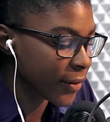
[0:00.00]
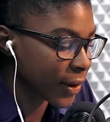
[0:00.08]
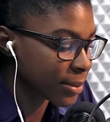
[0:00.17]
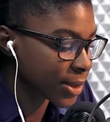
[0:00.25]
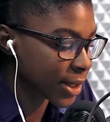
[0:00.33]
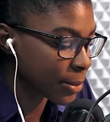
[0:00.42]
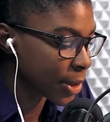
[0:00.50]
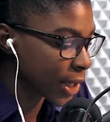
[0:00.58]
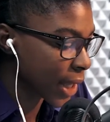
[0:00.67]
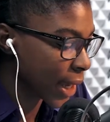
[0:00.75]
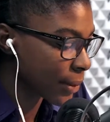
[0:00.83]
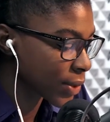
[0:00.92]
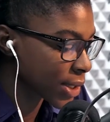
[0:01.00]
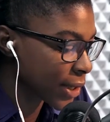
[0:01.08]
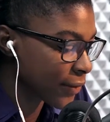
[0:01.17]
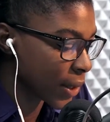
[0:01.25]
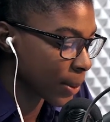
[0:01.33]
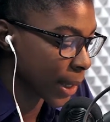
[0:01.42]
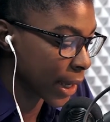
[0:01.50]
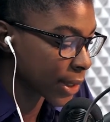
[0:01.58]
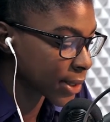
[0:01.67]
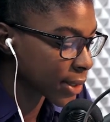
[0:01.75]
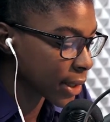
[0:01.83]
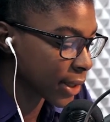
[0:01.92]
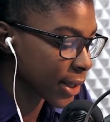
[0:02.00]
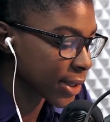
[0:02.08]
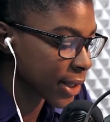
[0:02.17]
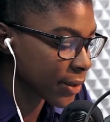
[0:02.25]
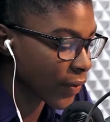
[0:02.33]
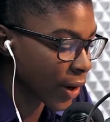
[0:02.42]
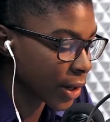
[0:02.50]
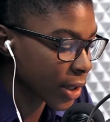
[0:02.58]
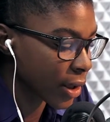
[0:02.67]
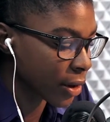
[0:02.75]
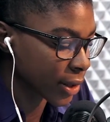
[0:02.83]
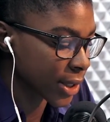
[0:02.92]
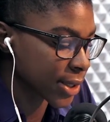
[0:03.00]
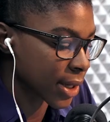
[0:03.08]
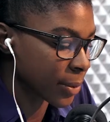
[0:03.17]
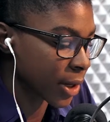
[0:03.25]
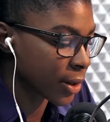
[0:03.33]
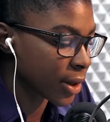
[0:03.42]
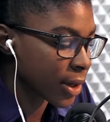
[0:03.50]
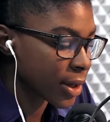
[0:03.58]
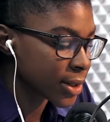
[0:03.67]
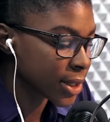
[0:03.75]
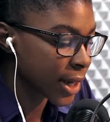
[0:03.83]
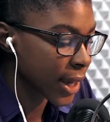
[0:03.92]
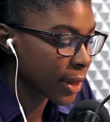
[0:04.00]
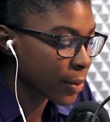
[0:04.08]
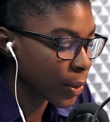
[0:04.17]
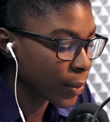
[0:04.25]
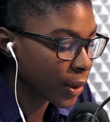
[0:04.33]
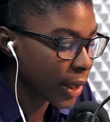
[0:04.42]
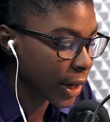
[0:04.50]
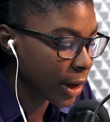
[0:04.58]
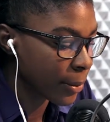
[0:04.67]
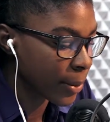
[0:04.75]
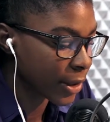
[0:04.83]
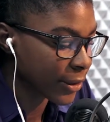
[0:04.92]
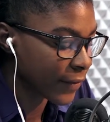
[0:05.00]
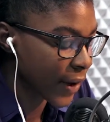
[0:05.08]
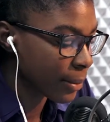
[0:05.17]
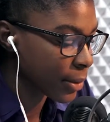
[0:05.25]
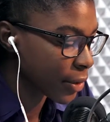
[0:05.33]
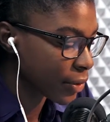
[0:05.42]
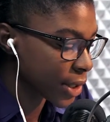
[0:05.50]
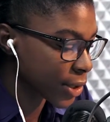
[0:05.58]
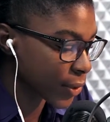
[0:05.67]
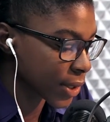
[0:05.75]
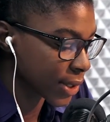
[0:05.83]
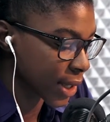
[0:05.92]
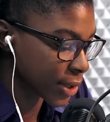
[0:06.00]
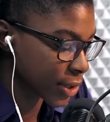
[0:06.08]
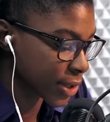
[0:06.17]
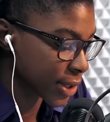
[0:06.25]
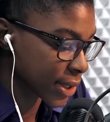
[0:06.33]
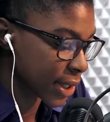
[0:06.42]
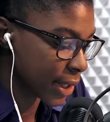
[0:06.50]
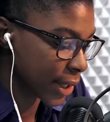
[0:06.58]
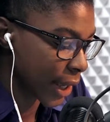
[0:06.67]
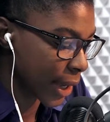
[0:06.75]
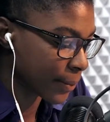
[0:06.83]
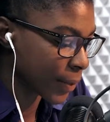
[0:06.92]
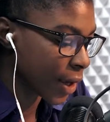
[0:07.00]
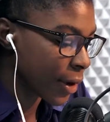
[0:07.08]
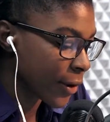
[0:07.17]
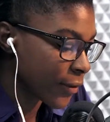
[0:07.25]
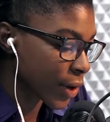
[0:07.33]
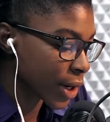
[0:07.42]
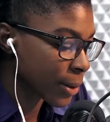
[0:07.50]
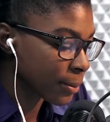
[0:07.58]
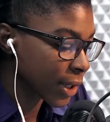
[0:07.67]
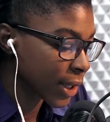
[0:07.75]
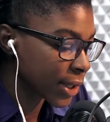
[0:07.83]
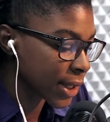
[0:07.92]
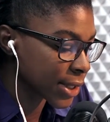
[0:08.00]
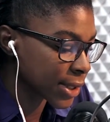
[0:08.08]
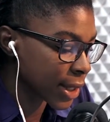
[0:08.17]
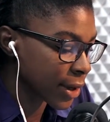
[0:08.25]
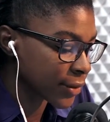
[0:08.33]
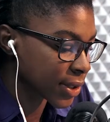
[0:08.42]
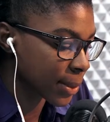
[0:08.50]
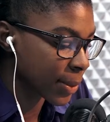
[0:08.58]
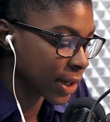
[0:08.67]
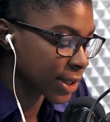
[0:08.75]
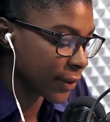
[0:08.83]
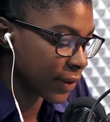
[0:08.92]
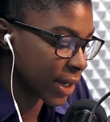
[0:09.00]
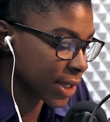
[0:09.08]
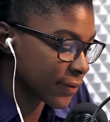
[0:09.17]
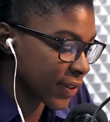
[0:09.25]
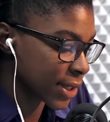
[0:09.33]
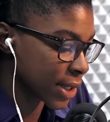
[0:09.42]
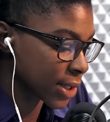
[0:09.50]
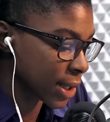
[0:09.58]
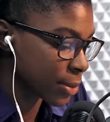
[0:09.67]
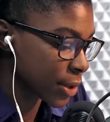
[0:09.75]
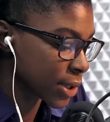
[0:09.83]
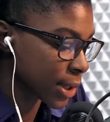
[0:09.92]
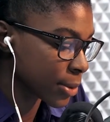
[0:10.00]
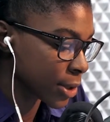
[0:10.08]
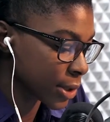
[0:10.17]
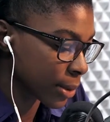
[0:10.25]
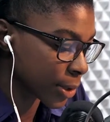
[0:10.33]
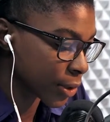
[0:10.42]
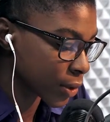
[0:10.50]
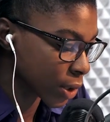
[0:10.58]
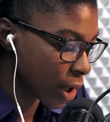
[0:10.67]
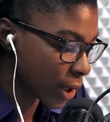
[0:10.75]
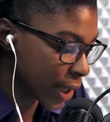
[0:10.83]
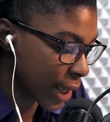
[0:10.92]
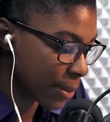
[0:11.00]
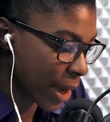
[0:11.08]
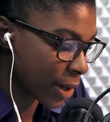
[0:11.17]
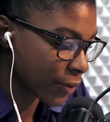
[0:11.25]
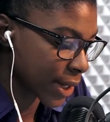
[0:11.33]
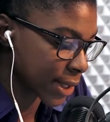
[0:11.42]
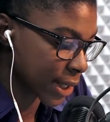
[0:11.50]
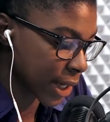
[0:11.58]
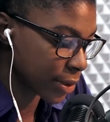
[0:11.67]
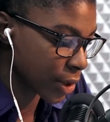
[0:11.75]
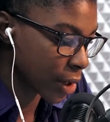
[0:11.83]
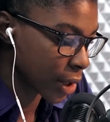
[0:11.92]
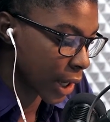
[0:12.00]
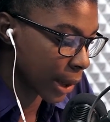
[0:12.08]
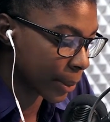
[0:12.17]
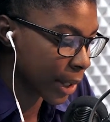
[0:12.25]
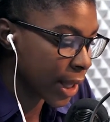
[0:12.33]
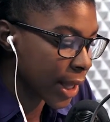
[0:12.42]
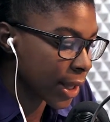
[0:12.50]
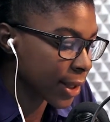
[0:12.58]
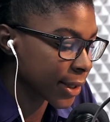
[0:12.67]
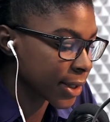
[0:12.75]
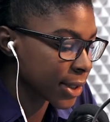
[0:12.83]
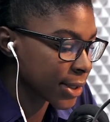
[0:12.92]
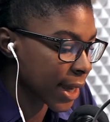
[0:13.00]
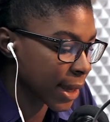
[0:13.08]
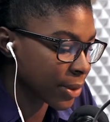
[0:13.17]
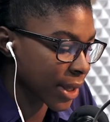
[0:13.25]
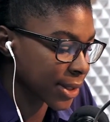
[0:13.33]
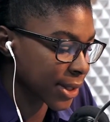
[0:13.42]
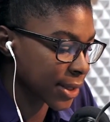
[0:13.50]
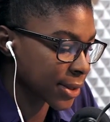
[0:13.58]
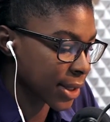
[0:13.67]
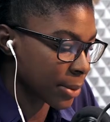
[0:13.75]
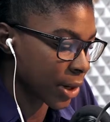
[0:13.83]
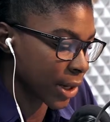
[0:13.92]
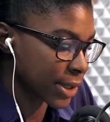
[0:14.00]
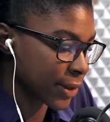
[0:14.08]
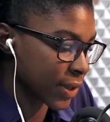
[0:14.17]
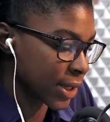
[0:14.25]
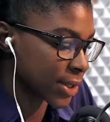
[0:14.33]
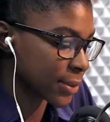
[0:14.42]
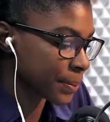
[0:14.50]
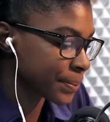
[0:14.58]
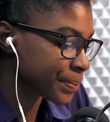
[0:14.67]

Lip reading: From summer camps to VBS, the list is very long this summer. Today, we will hear about the Family Resource Center's Teen Camp. For a complete listing of summer activities, visit www.caymanresident.com and click the tab that says Summer Activities.